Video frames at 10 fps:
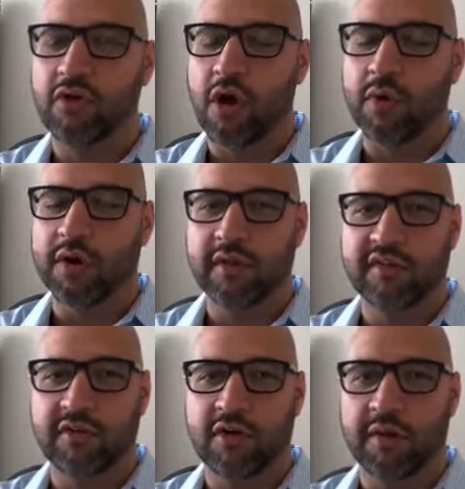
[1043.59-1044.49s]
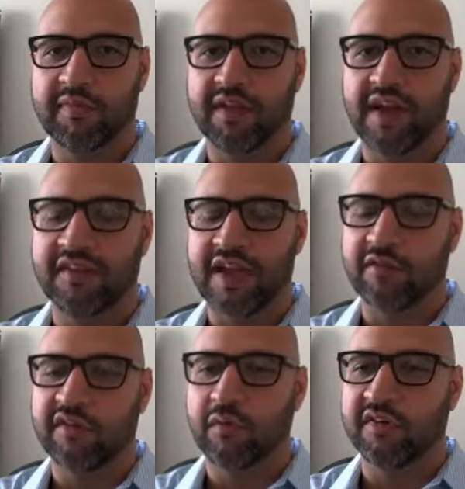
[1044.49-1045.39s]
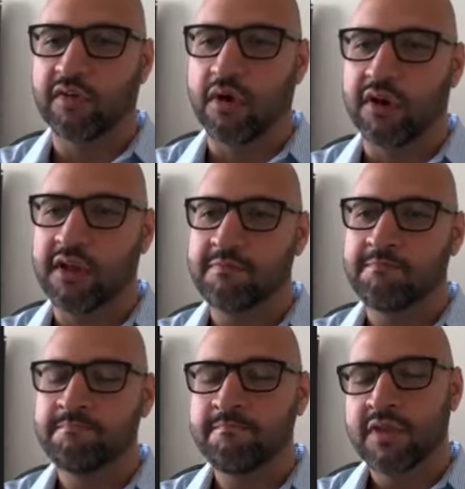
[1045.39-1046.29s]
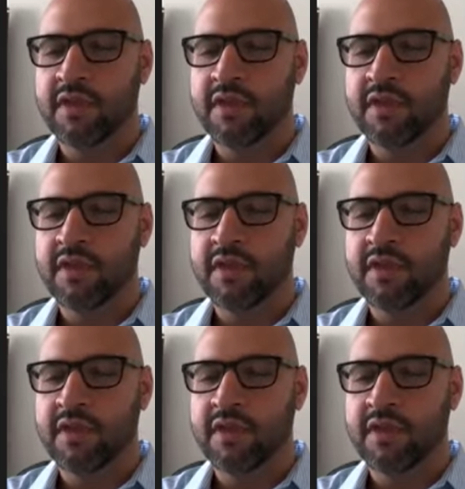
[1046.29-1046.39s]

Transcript: So if you are one of those startups that has outsourced R&D,